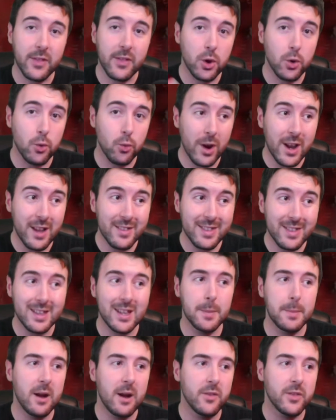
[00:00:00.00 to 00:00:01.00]
And the great
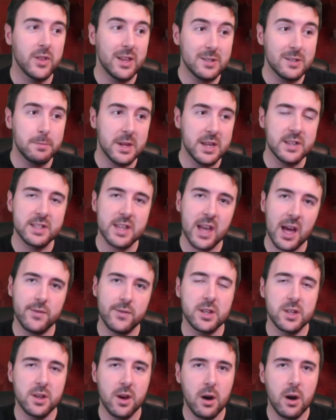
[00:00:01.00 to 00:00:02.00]
thing about this piece
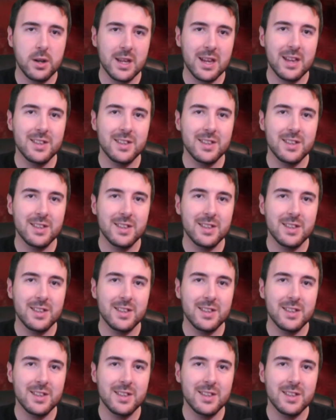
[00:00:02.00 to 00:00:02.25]
having Guard